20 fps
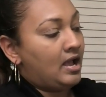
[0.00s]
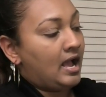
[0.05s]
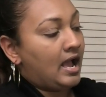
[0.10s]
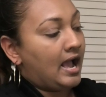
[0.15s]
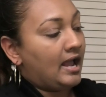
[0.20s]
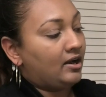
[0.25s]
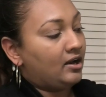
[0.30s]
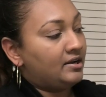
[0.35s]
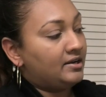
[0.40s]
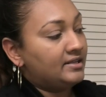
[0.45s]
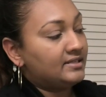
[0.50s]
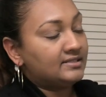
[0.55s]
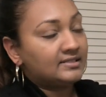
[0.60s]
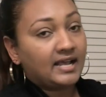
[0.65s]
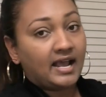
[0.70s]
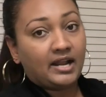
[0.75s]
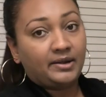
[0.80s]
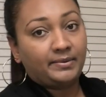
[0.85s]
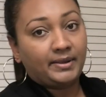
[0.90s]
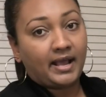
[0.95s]
And on this
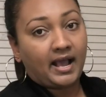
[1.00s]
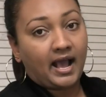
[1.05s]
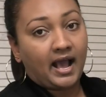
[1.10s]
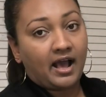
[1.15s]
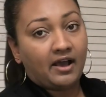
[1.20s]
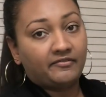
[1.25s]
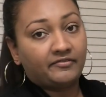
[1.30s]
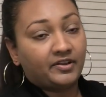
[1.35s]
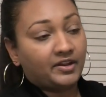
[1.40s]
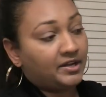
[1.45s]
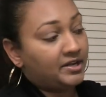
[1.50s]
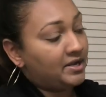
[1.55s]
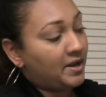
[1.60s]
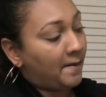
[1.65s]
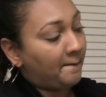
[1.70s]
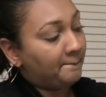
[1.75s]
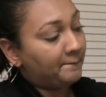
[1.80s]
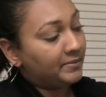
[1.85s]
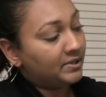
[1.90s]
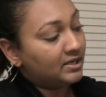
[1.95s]
side we have
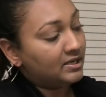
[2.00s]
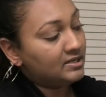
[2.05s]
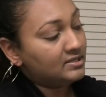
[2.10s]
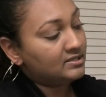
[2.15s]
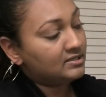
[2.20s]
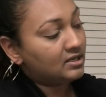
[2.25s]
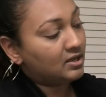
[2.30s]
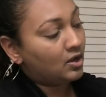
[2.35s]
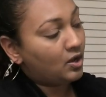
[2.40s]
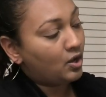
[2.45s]
numbers